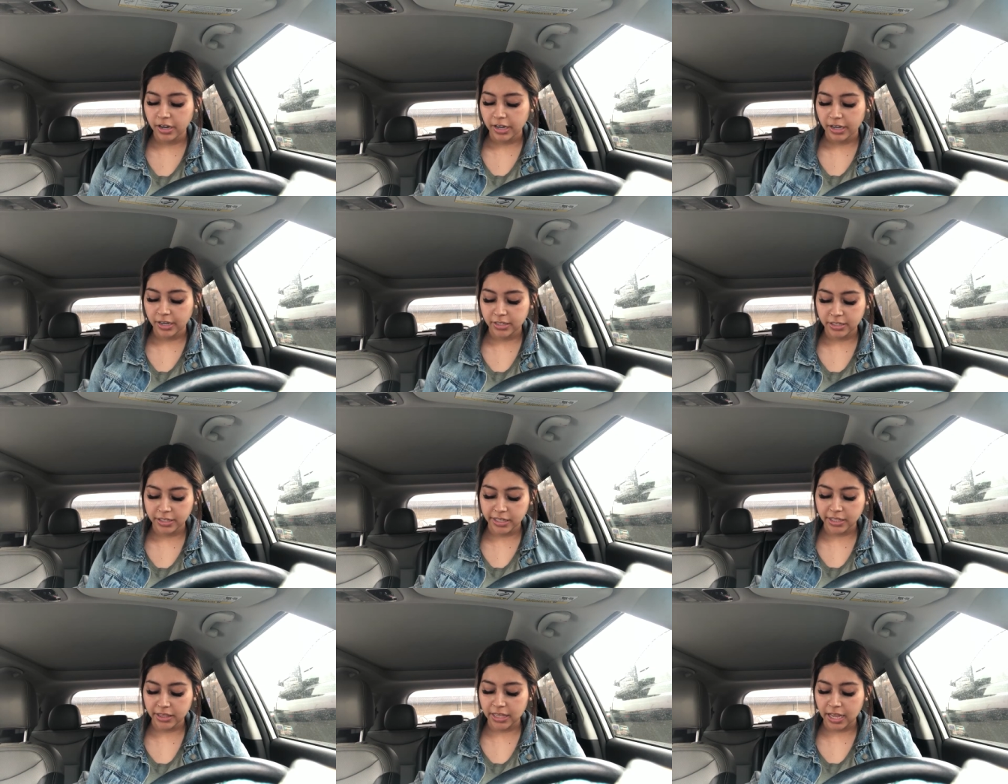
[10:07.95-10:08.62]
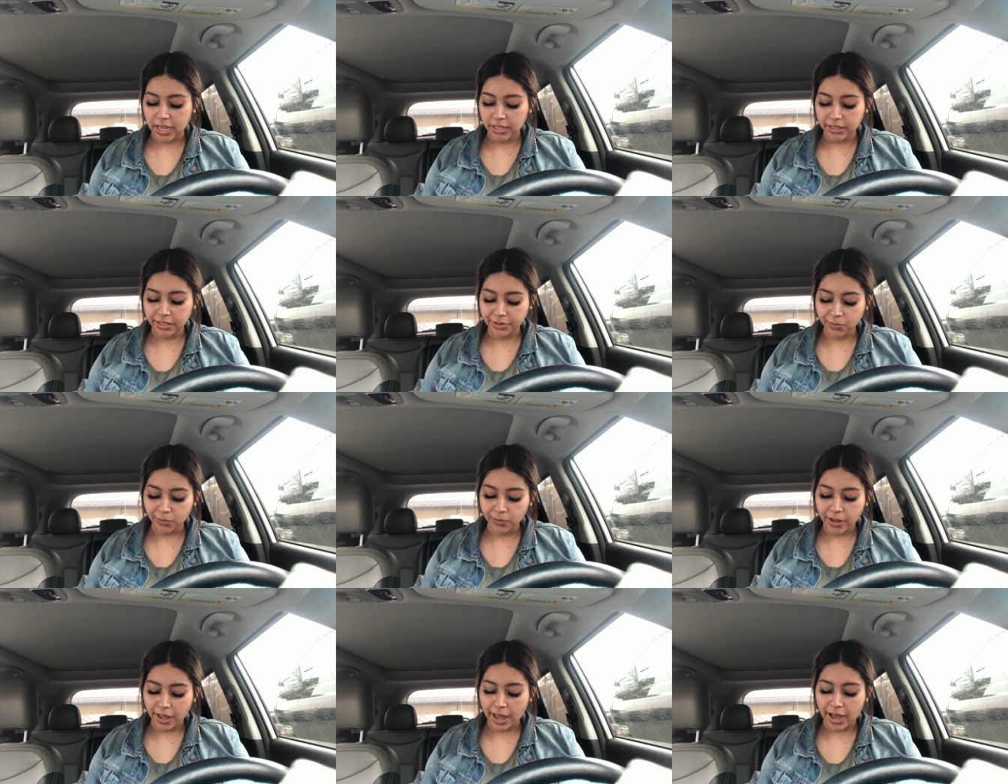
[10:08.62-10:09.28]
and did that
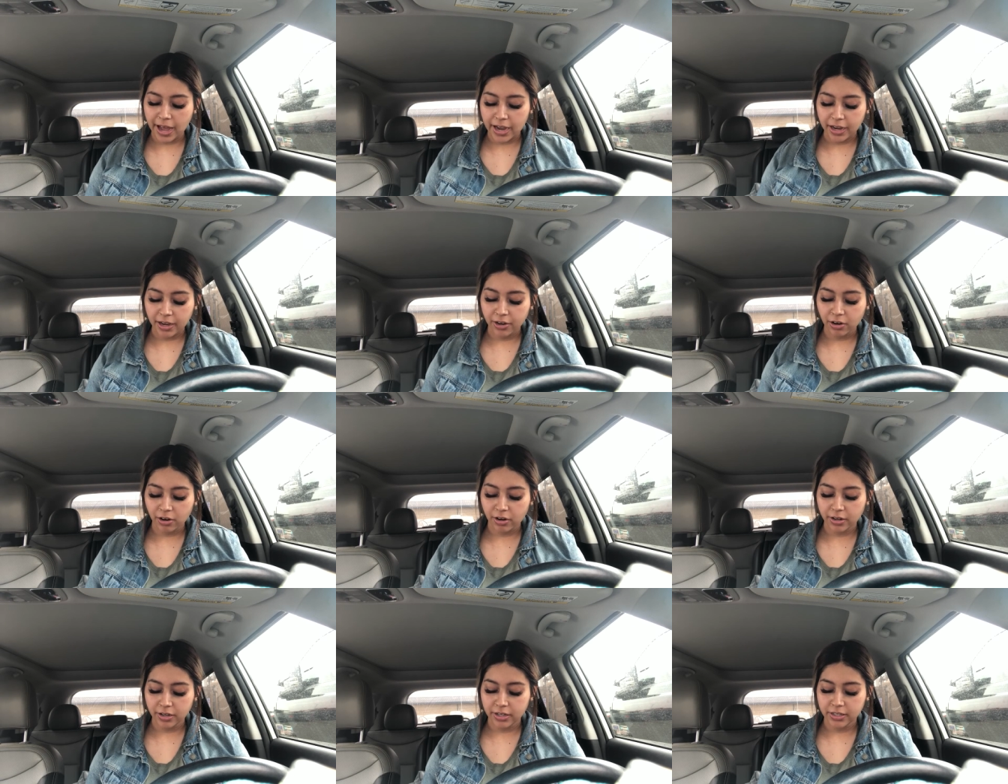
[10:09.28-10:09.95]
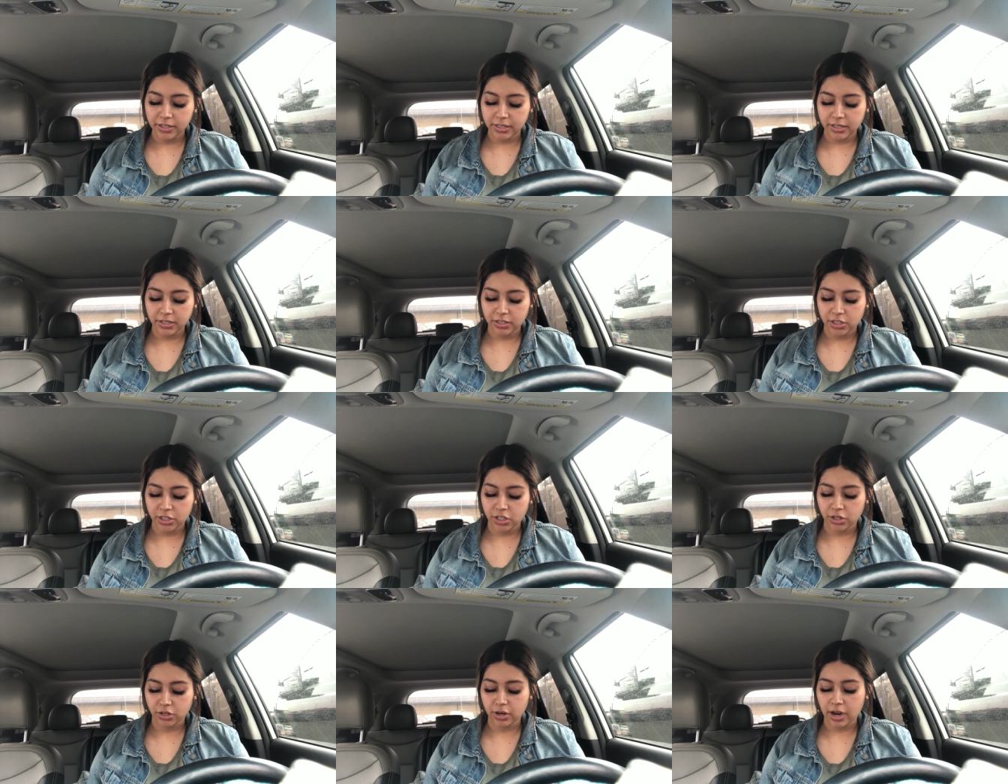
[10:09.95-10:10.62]
little ad on his
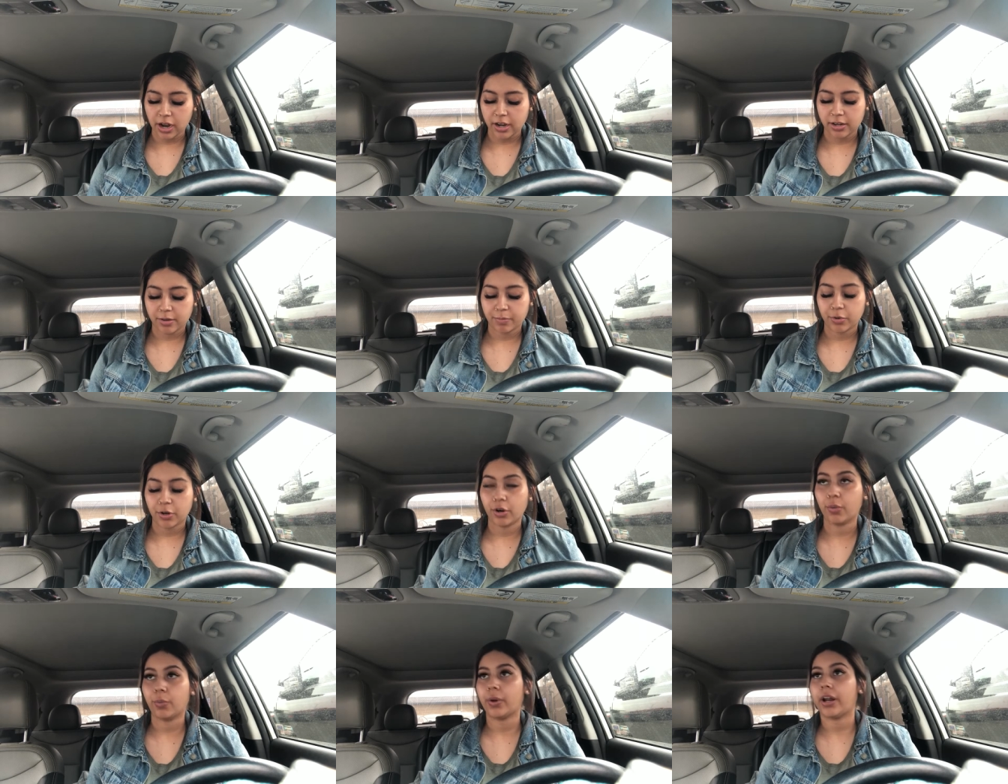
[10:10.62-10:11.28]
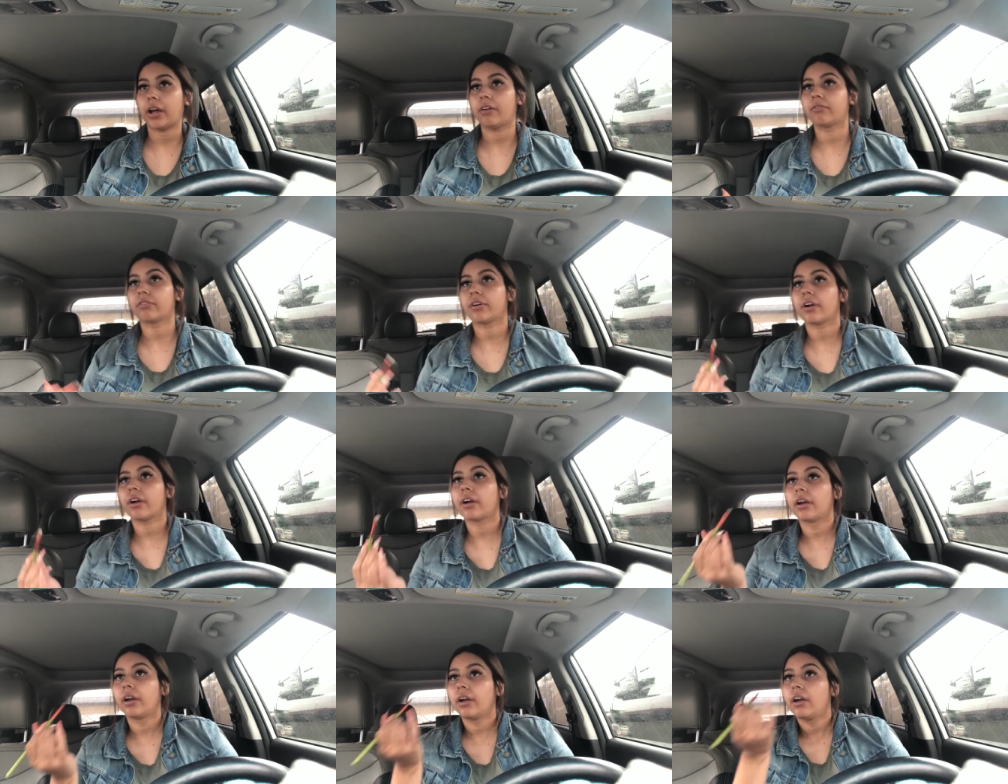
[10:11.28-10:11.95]
Instagram or
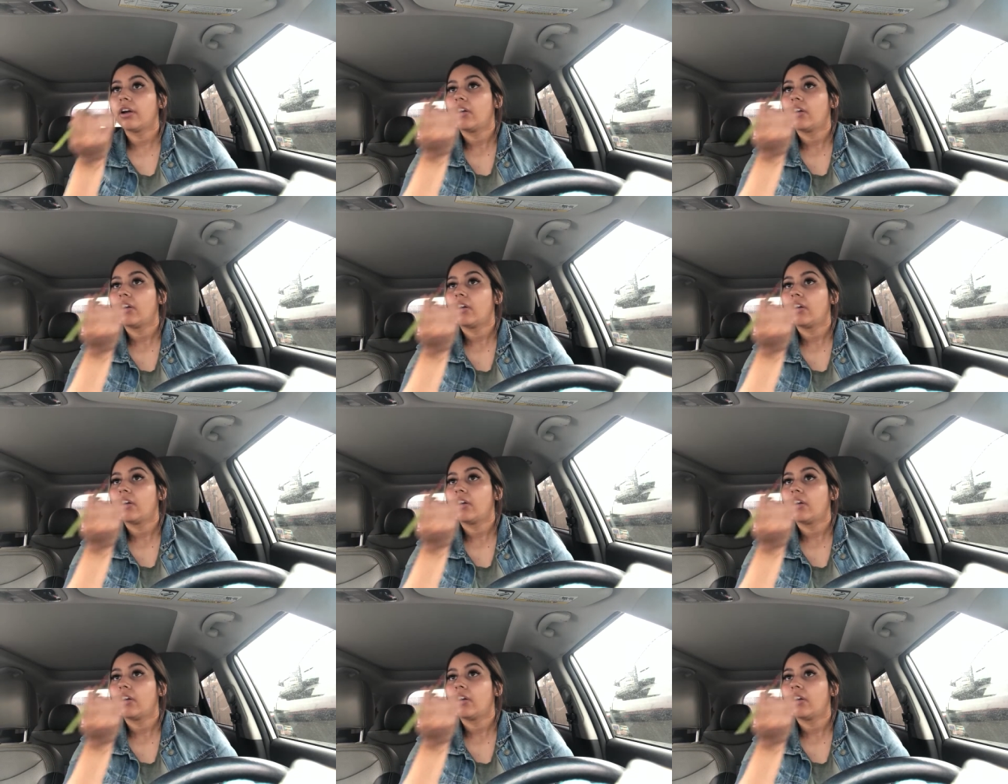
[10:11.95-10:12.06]
whatever